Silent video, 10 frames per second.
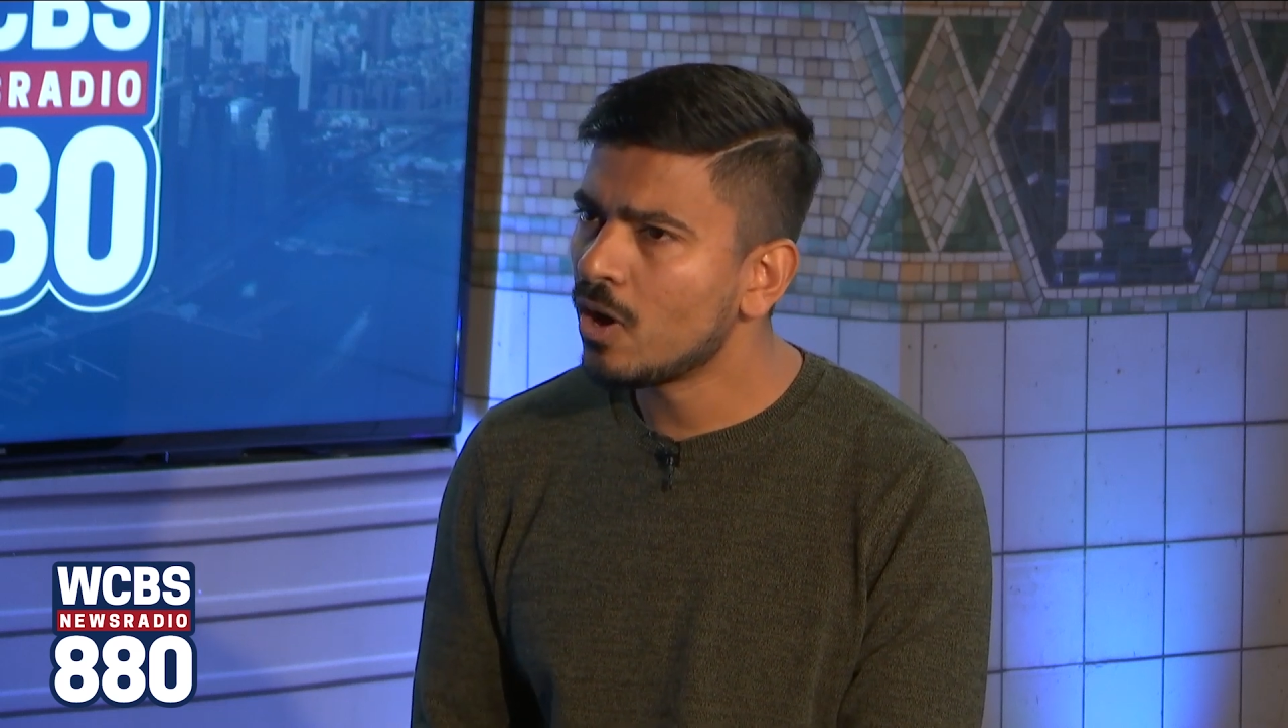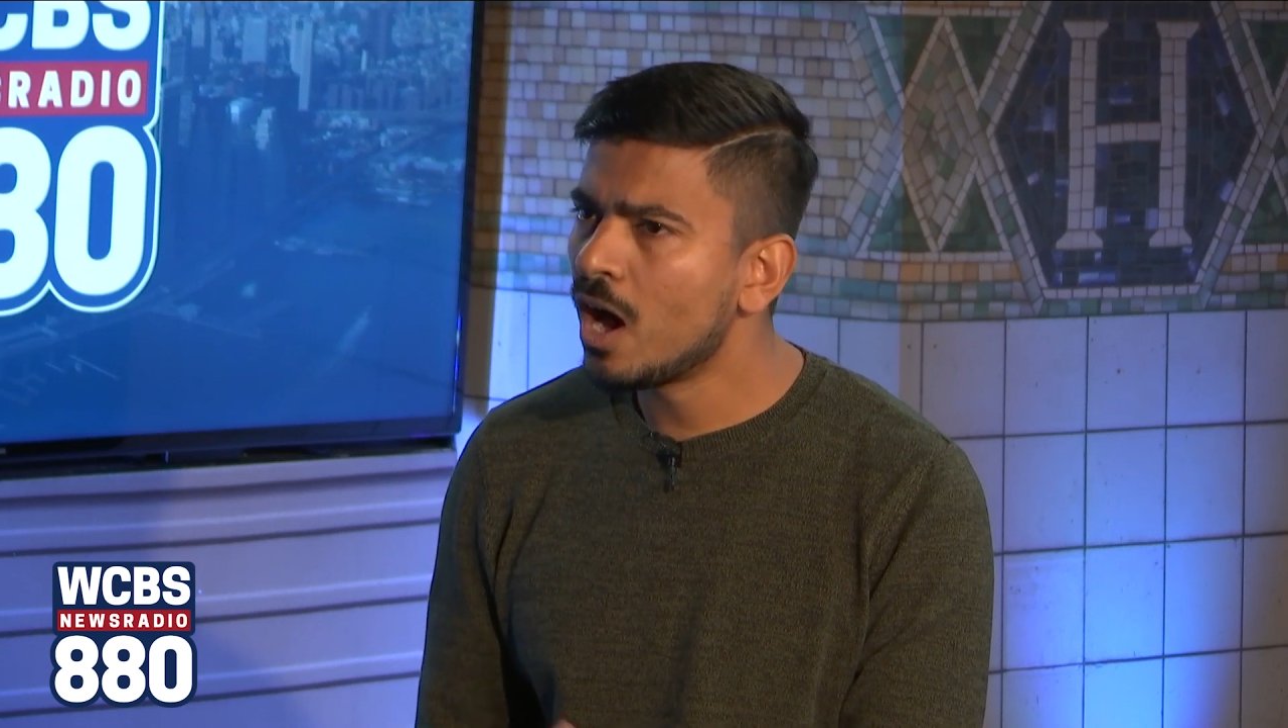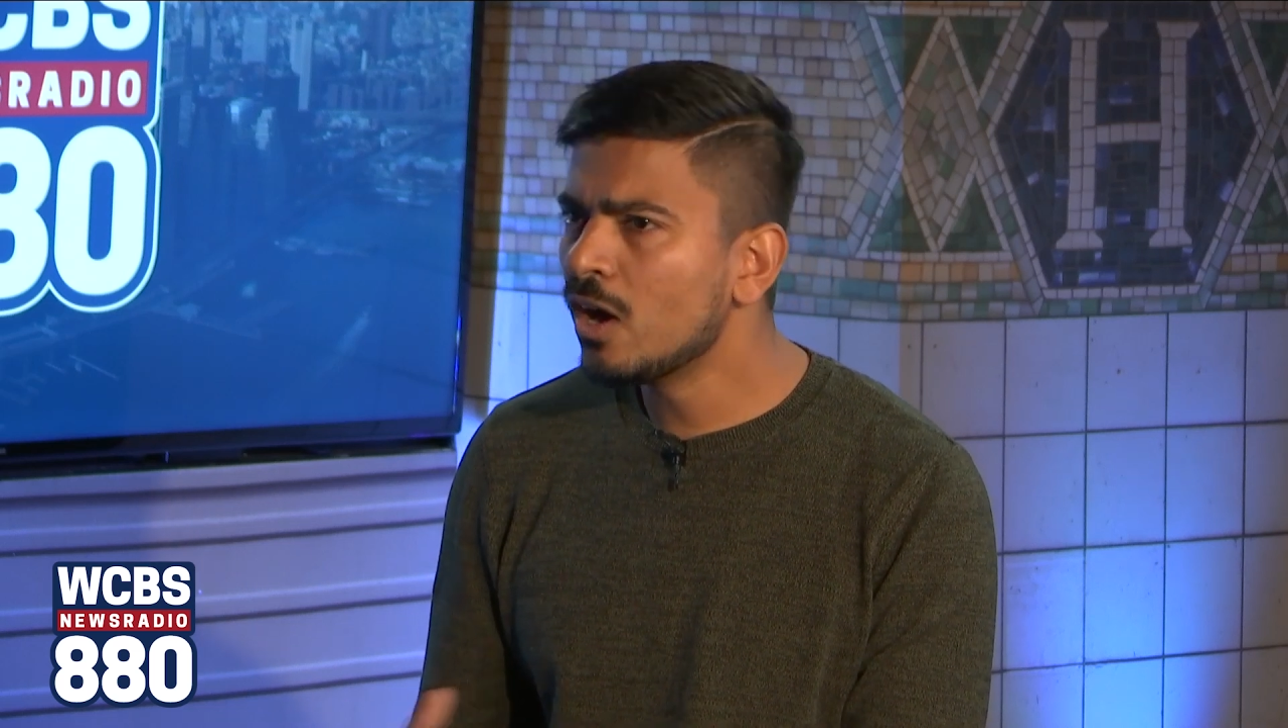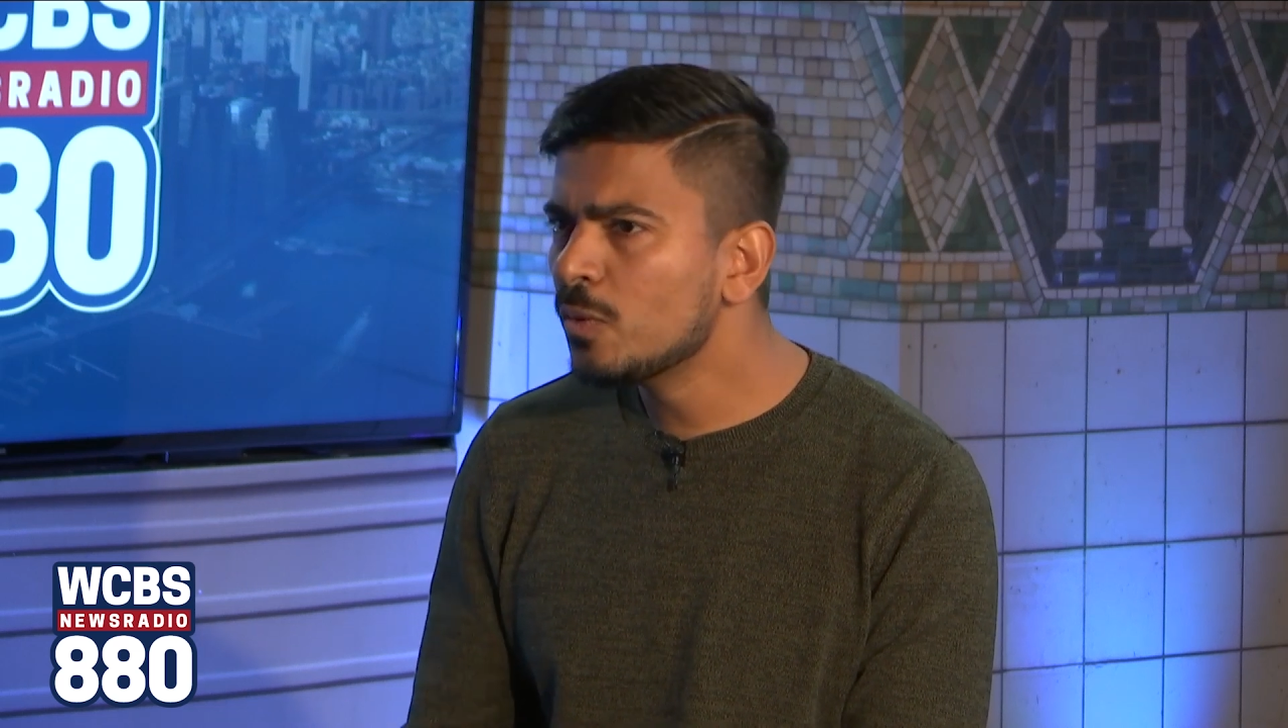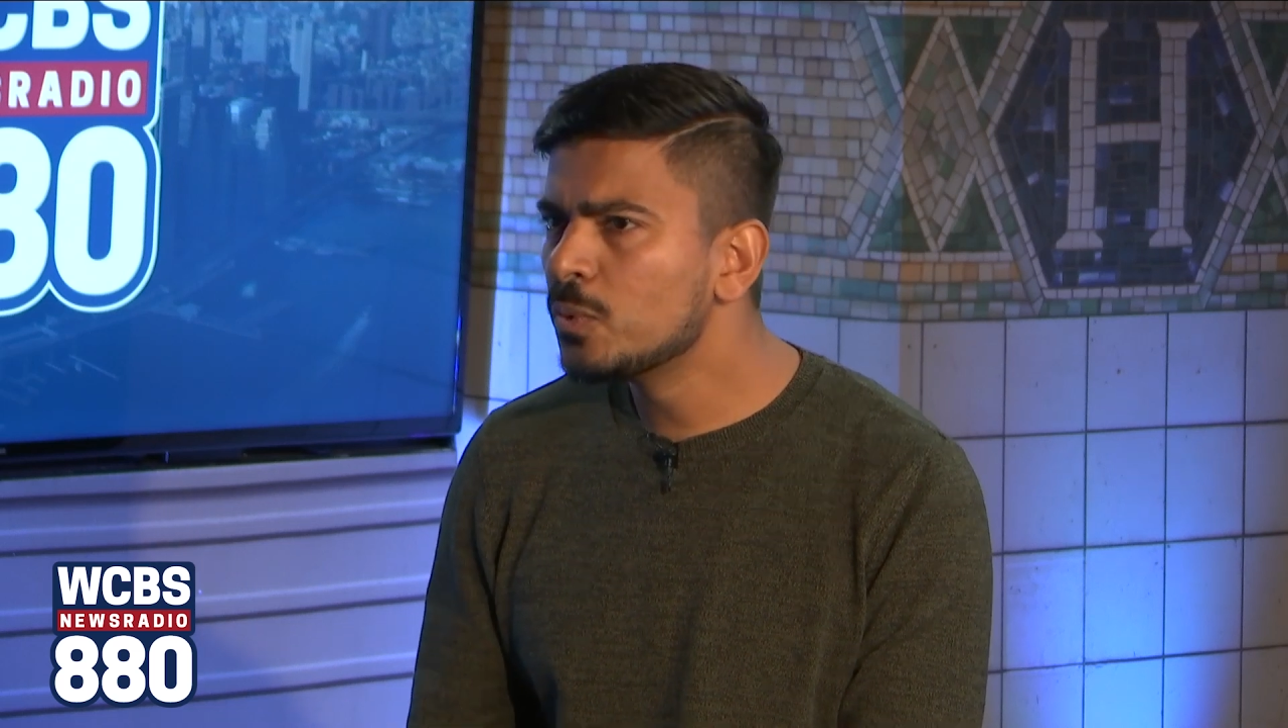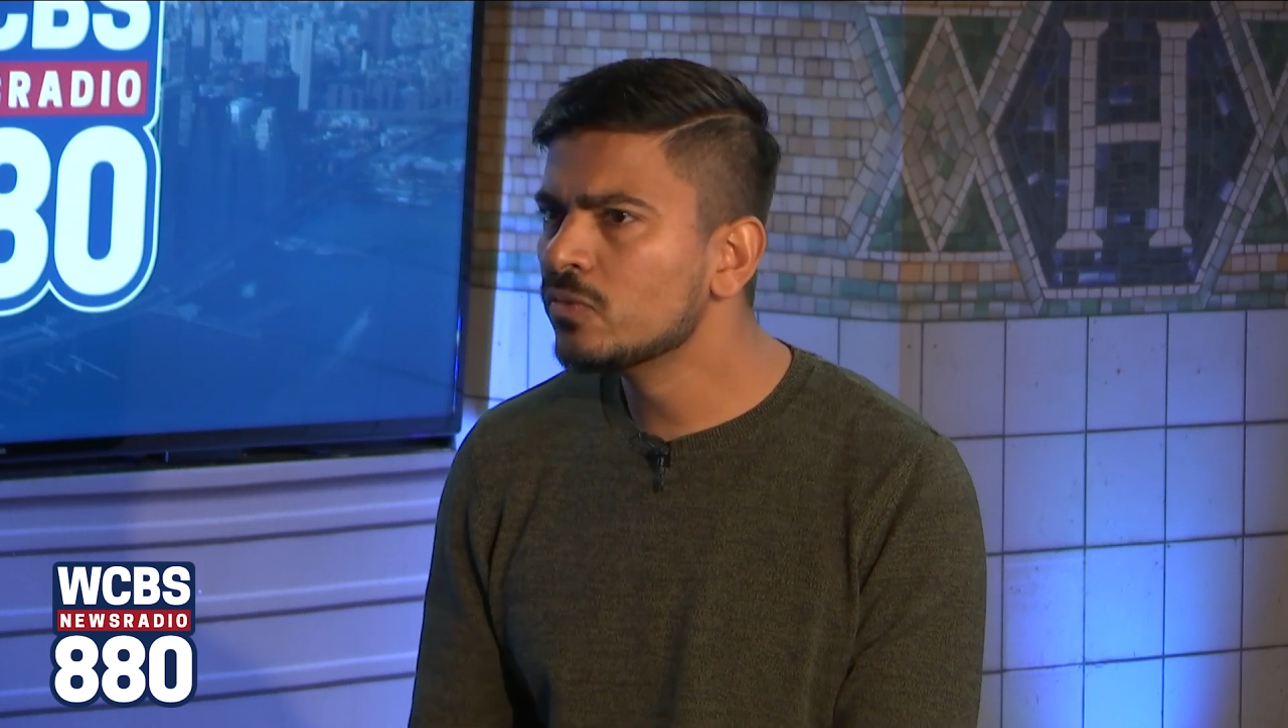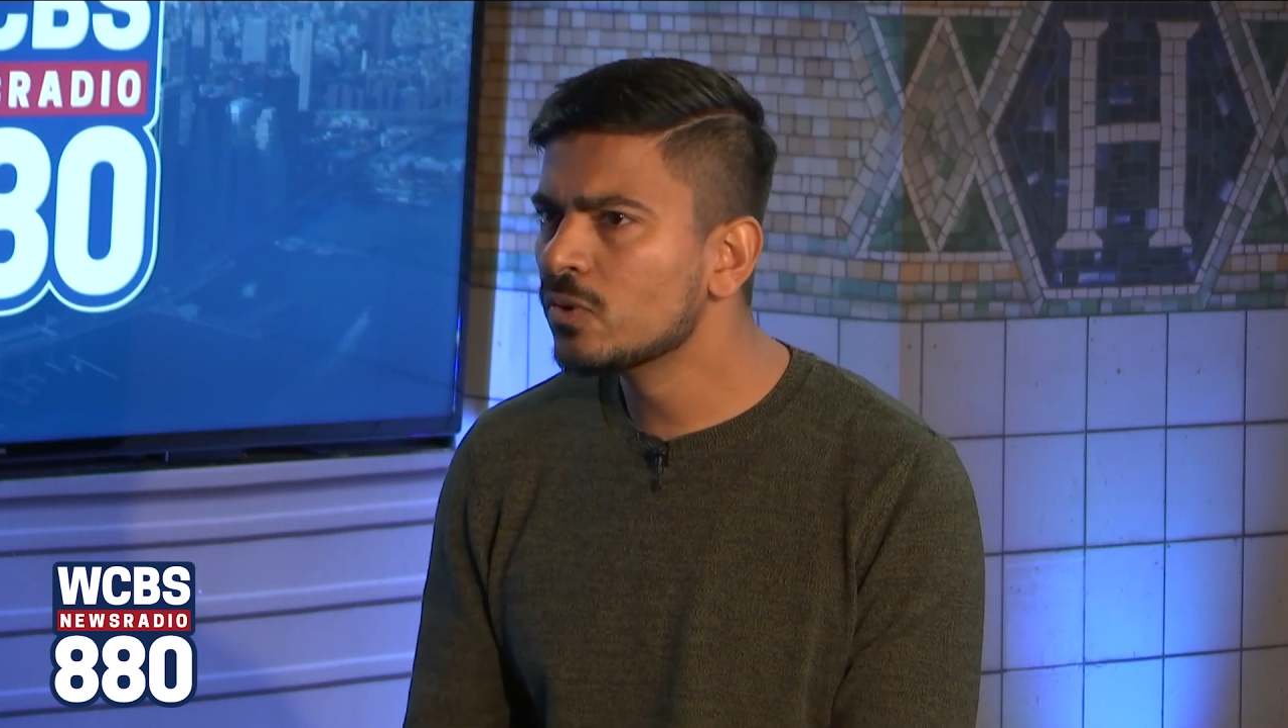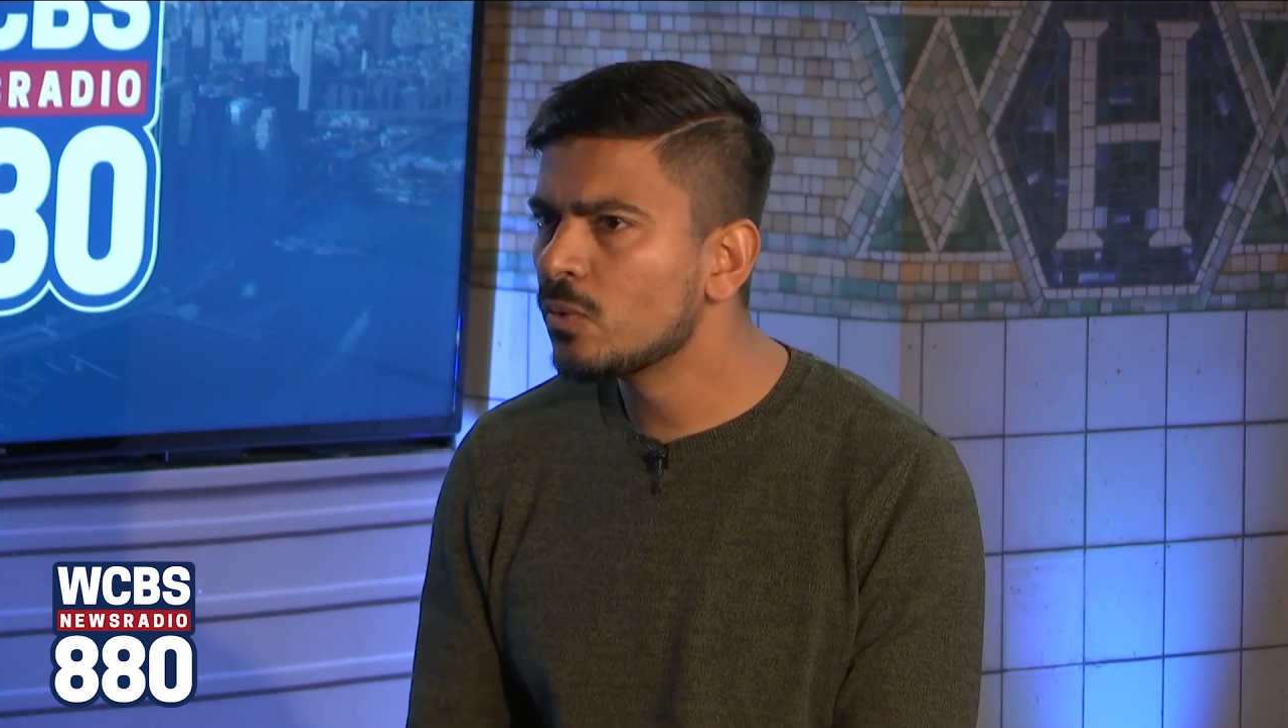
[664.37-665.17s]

our approval